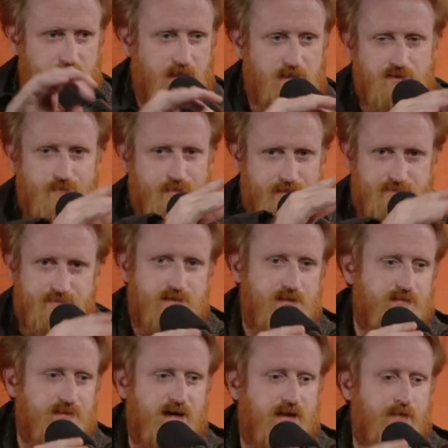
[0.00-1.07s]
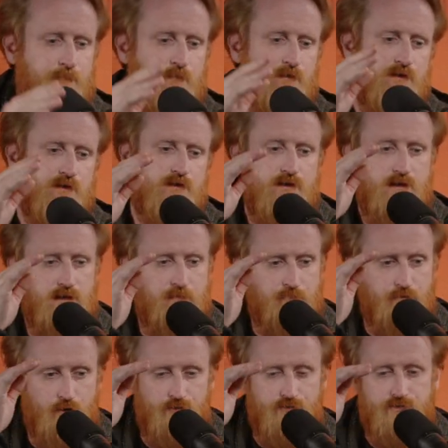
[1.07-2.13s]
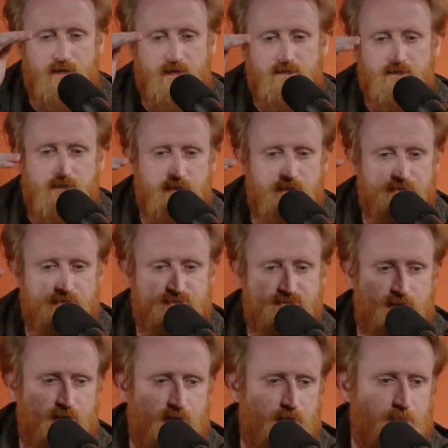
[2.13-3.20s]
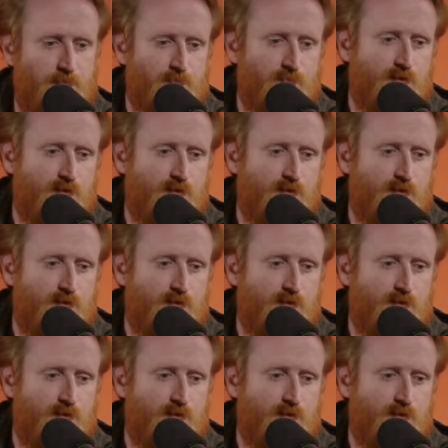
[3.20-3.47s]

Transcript: And you can see that in both like his uh,